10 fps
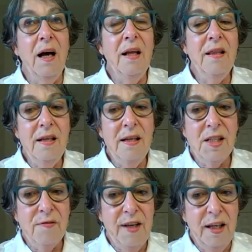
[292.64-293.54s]
I think
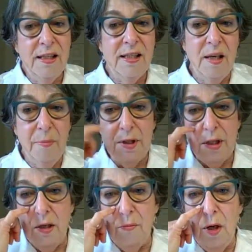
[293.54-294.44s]
it's fairly separate
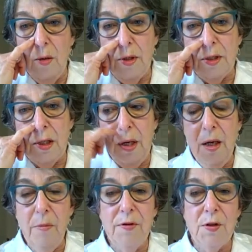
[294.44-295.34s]
at the moment. A
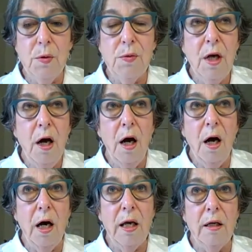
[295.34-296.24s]
number of schools
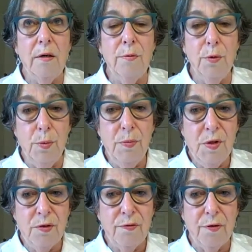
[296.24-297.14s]
hire
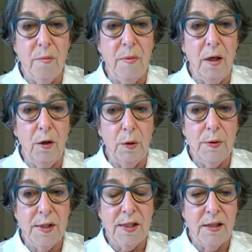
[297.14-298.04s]
rooms from a local
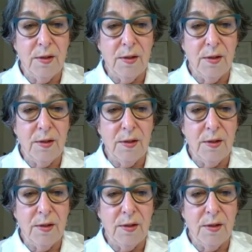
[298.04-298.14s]
state